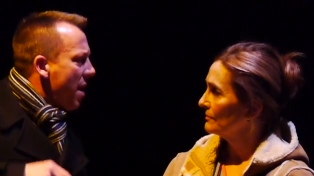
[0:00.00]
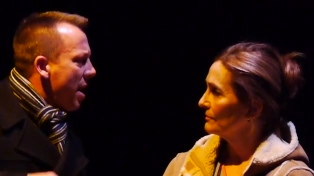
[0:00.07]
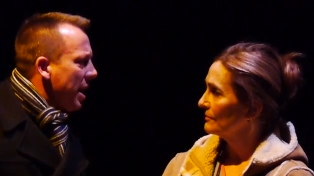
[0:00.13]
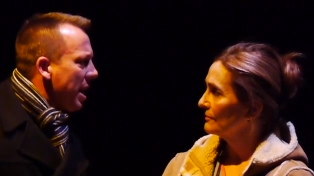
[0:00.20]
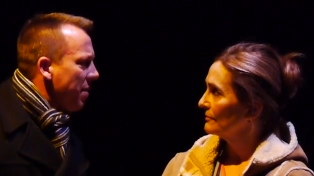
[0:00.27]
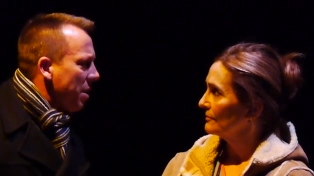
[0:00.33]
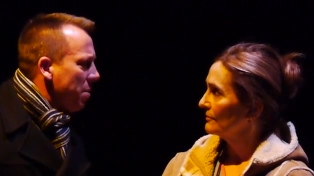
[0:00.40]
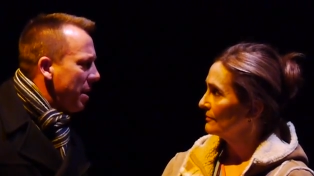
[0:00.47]
Speaker 1: on that
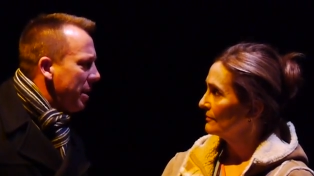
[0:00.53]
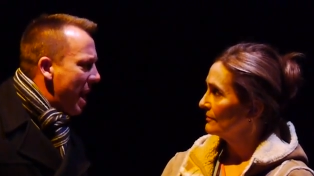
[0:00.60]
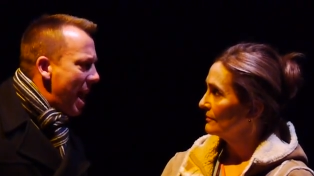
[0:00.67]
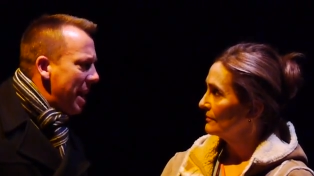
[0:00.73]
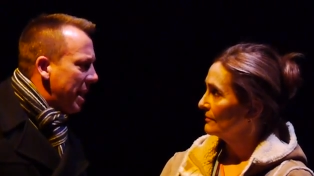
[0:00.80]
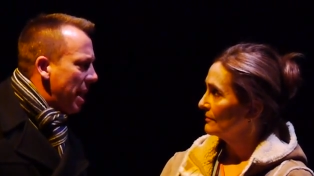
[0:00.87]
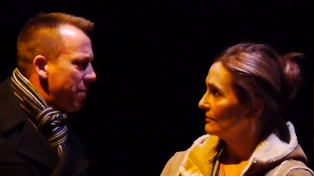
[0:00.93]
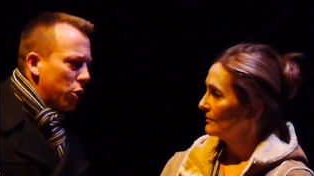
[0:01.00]
evening, my
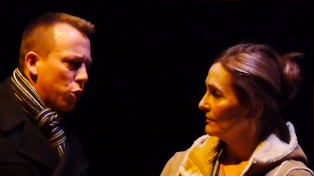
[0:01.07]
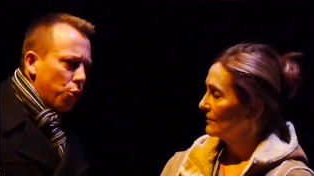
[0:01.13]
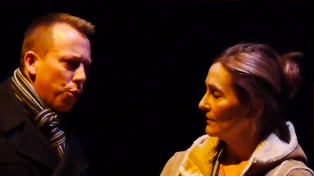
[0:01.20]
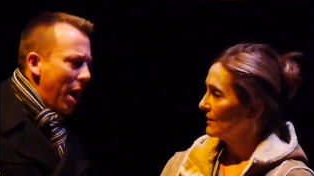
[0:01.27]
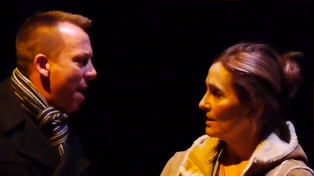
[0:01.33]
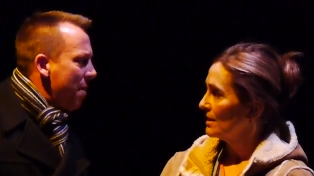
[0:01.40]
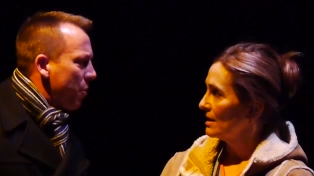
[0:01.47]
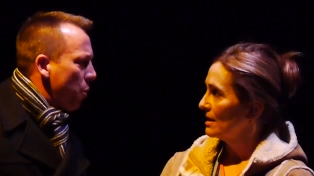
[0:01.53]
dad gave her
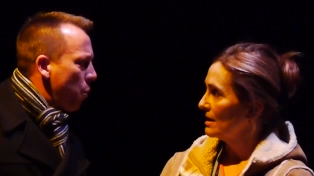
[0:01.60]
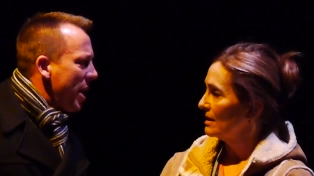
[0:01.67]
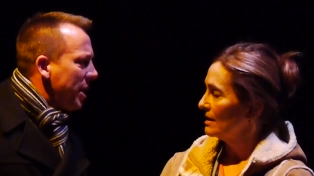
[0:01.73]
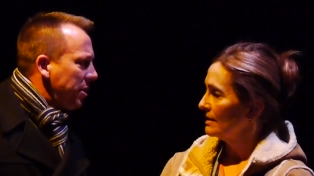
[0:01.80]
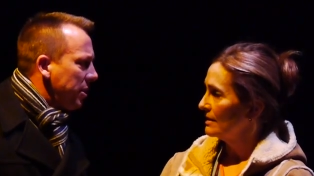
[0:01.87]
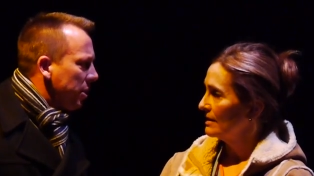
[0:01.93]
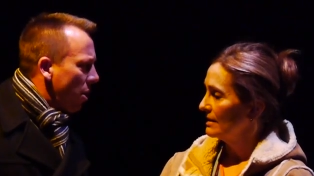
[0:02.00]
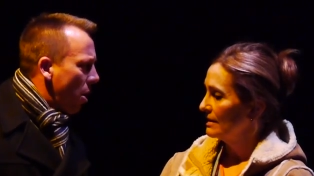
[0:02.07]
crap for
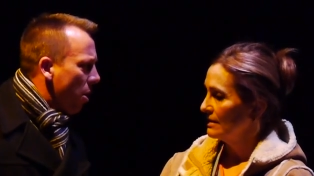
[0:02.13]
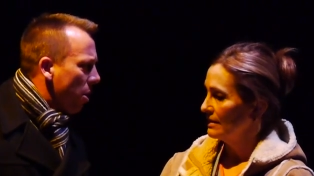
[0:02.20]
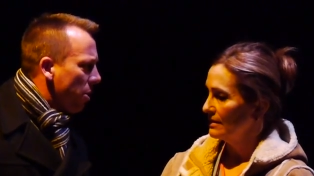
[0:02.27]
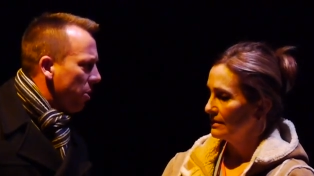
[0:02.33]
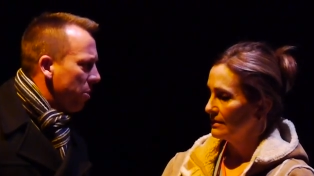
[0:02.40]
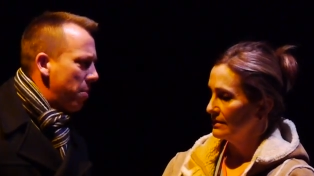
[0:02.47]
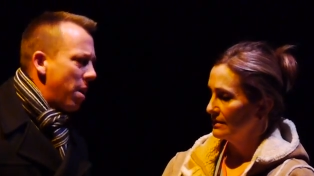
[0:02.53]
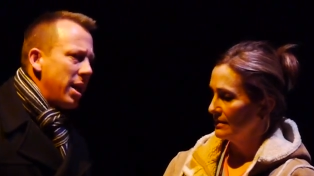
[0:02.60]
wasting his
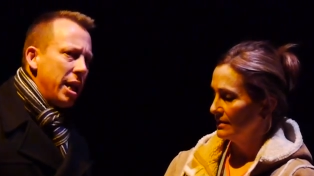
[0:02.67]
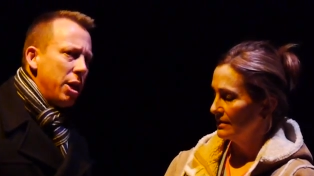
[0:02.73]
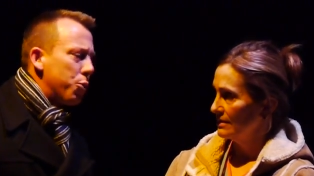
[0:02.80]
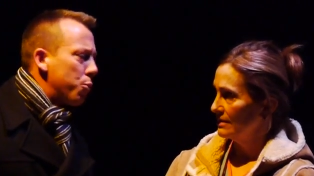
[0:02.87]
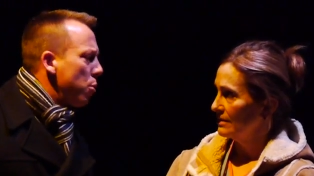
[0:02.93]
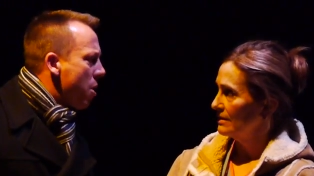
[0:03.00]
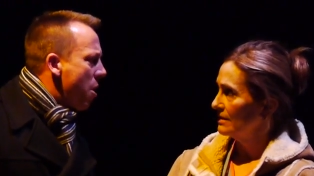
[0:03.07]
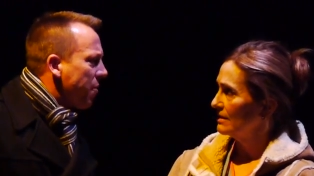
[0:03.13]
hard-earned money he
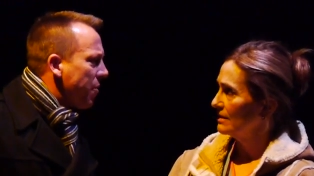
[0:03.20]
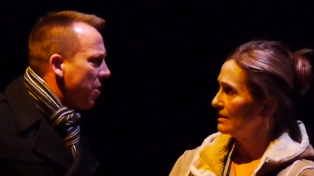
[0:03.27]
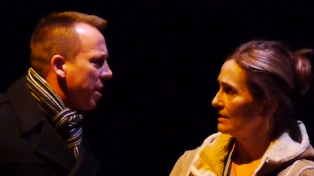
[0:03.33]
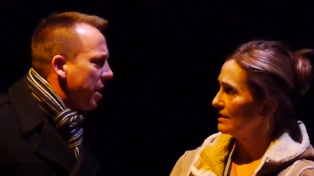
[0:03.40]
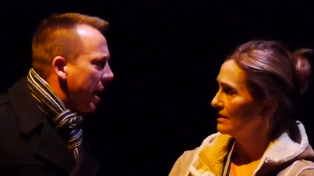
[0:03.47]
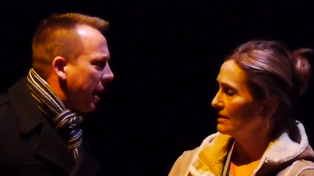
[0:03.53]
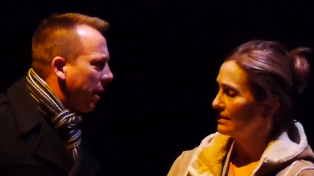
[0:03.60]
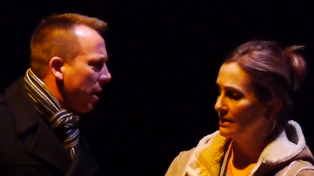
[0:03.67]
threw her out for the
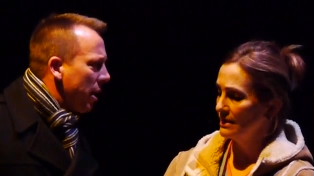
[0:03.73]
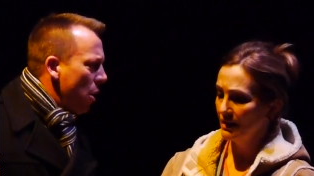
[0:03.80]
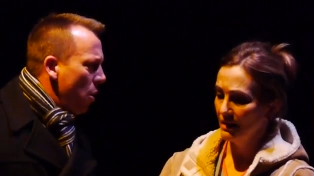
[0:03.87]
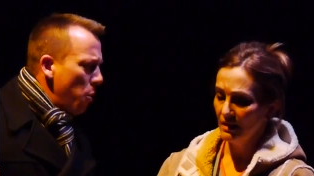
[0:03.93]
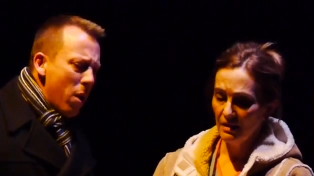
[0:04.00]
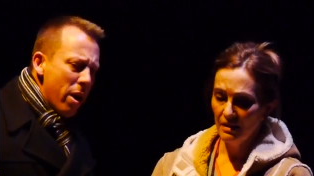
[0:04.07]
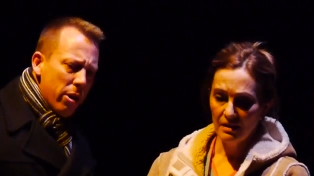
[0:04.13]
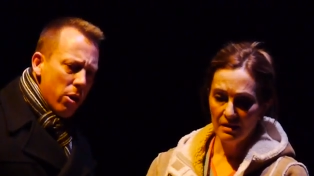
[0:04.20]
night,
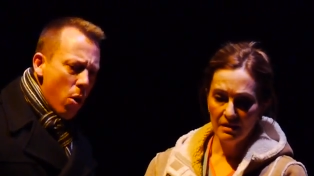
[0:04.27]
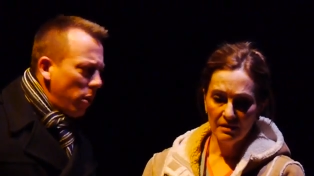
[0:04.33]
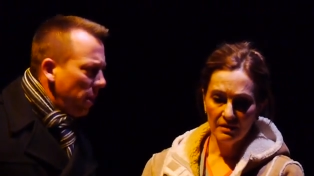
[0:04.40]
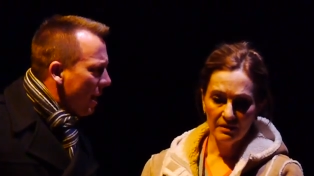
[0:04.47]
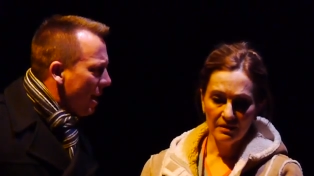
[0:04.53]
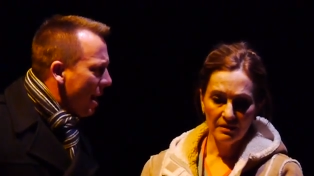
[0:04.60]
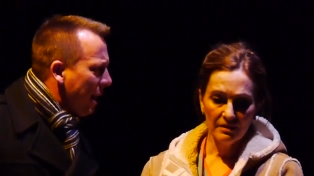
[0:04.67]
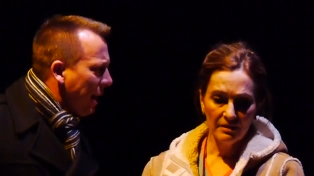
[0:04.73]
wearing only
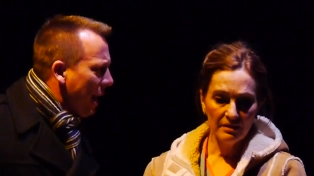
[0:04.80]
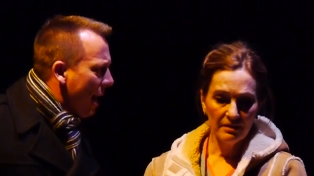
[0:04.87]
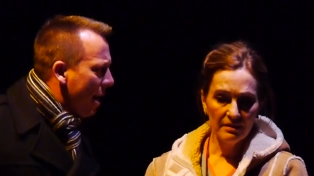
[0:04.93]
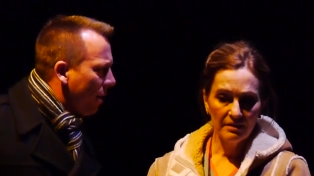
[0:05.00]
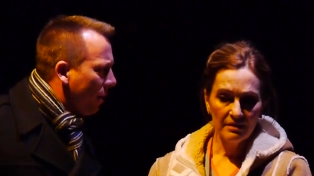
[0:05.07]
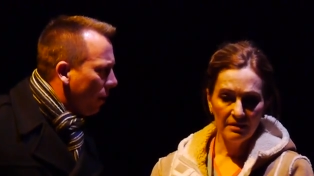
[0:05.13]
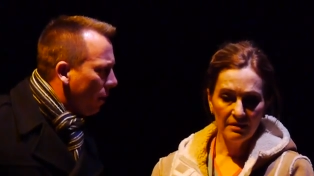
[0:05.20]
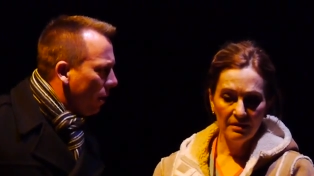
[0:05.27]
a
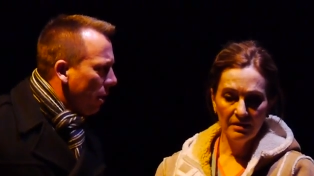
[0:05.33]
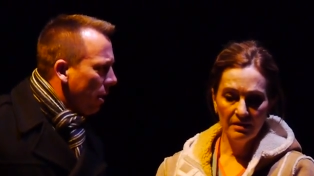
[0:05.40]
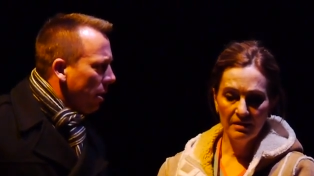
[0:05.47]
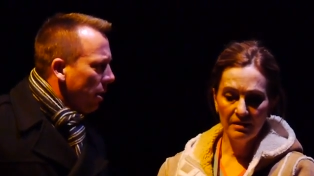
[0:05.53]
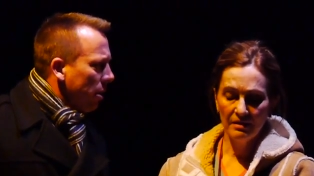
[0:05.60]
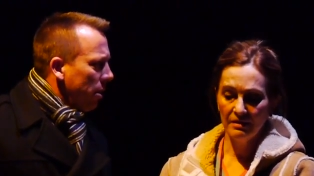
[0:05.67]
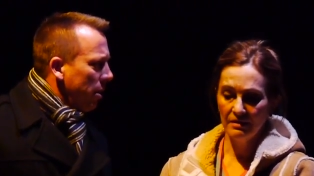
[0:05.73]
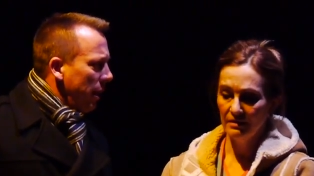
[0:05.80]
nightgown.
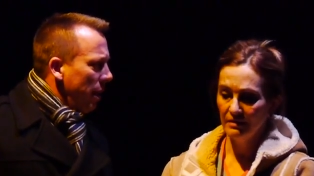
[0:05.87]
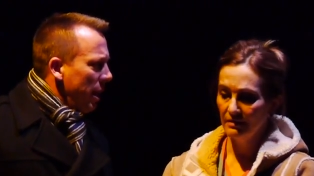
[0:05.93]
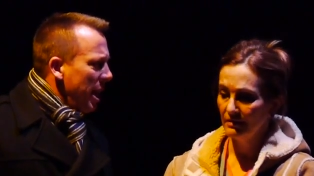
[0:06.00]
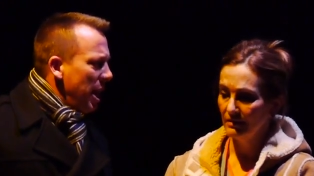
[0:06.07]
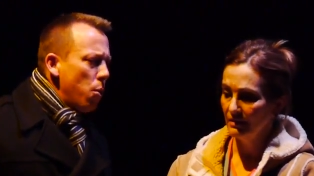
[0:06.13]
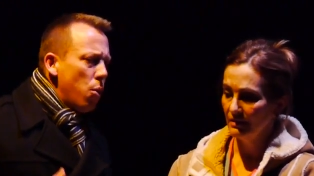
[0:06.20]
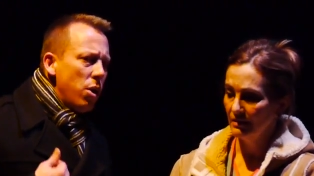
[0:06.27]
He